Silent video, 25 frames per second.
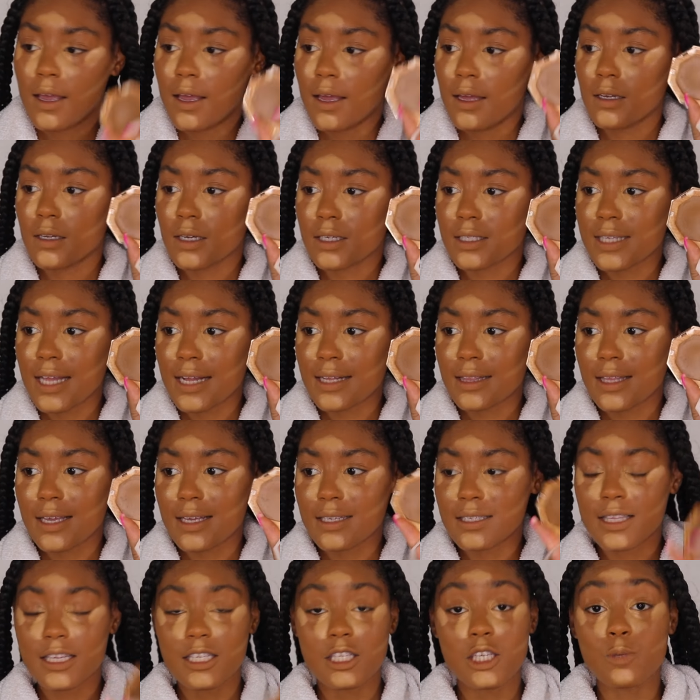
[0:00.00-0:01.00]
Looks like
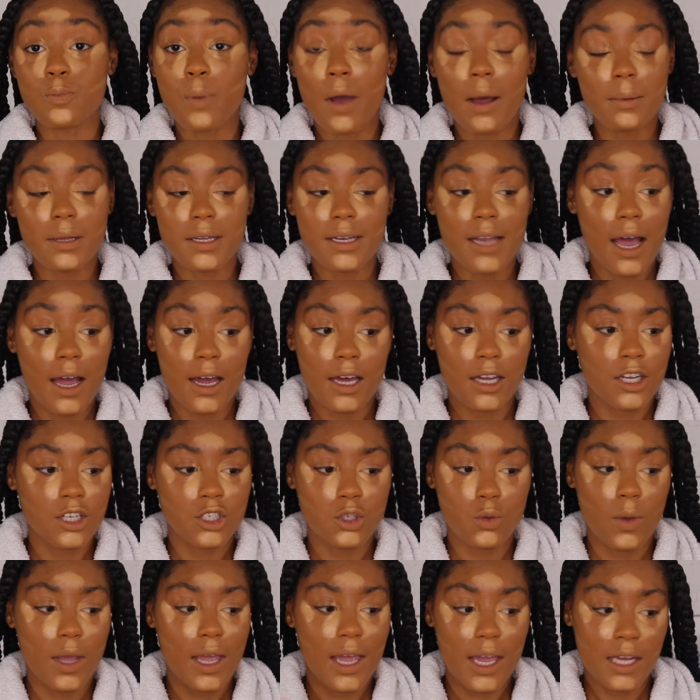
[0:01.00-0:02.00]
this. This is probably not gonna
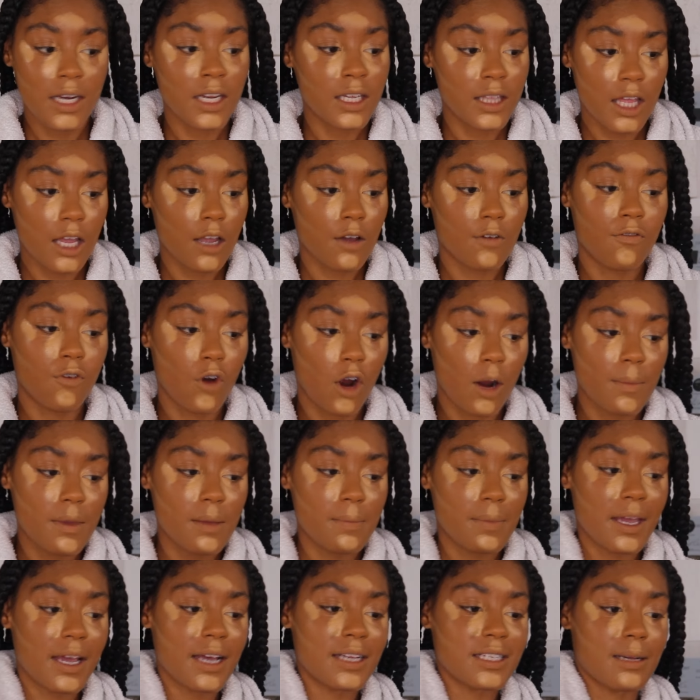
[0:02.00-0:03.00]
do anything for me
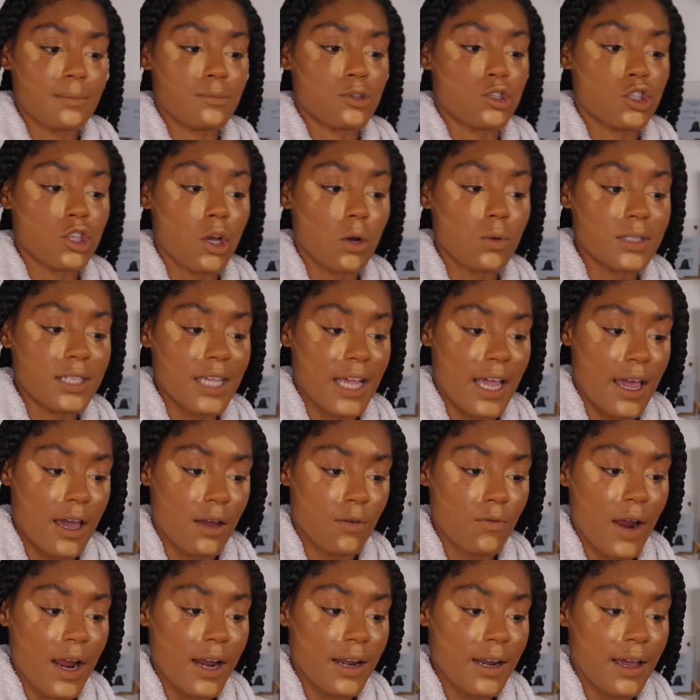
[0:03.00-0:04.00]
because I'm so
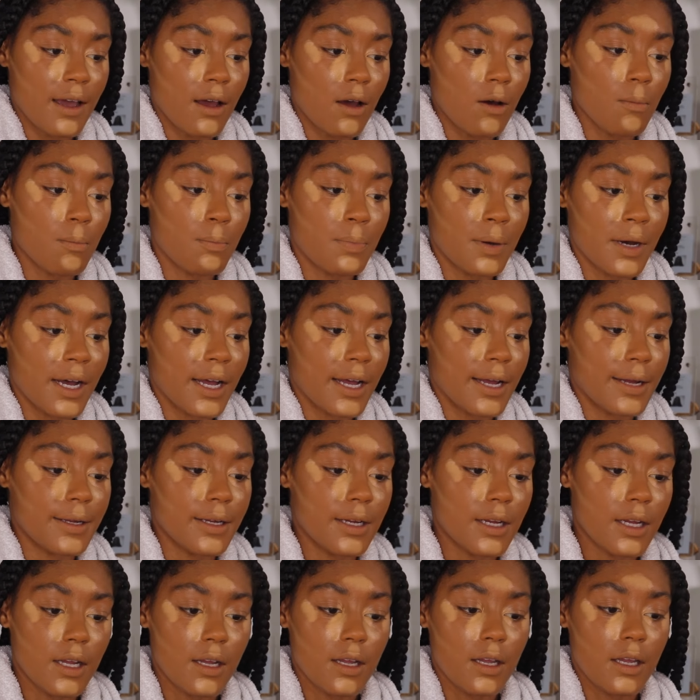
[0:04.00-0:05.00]
tan right now, but
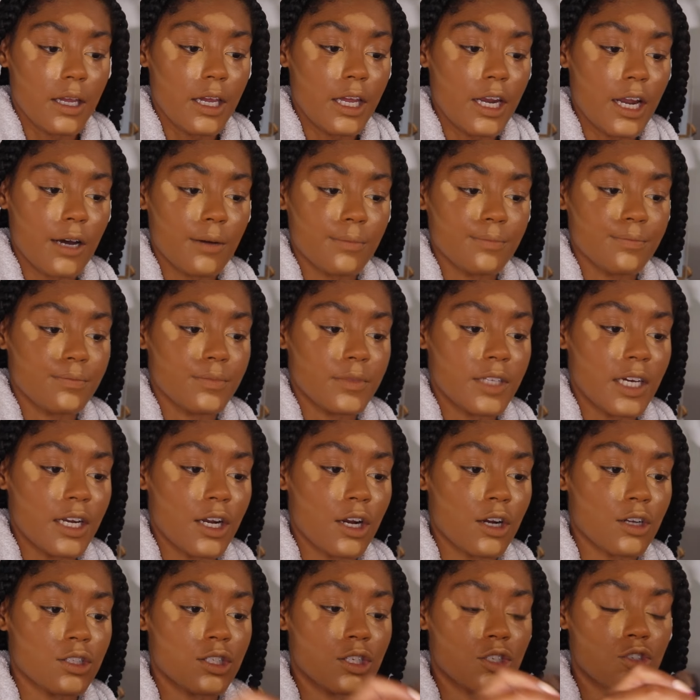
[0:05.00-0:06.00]
you know,
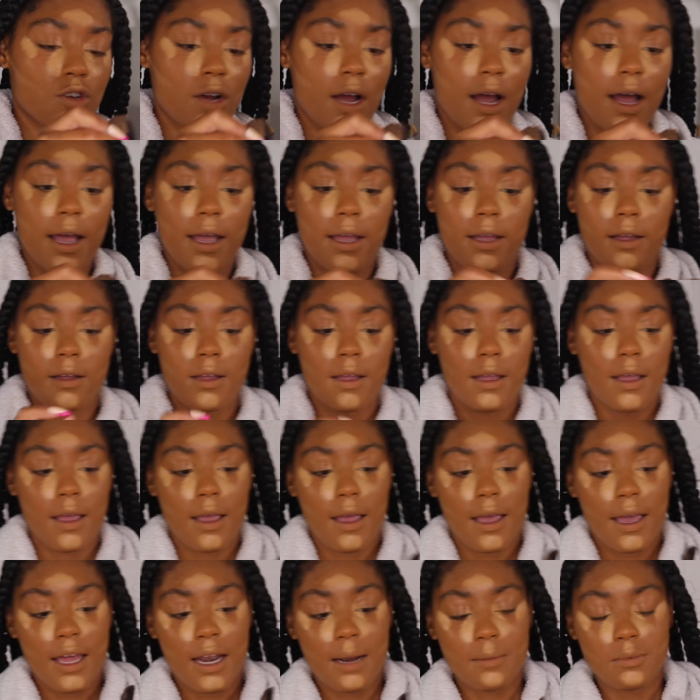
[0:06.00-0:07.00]
doesn't hurt to try.
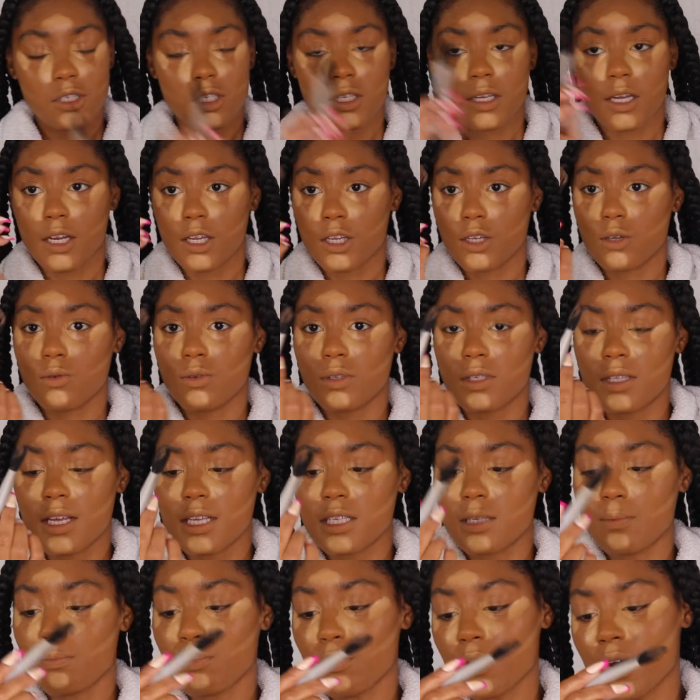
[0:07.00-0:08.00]
And I'm just gonna use
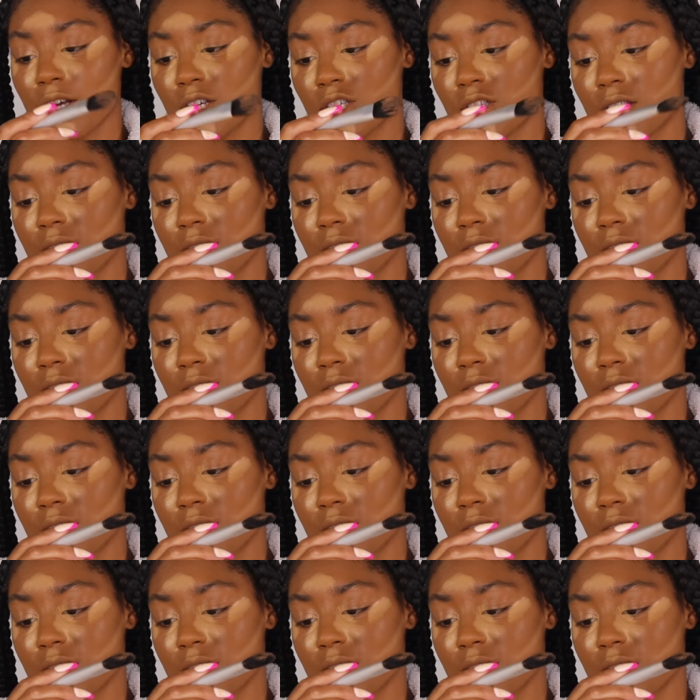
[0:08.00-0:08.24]
this brush.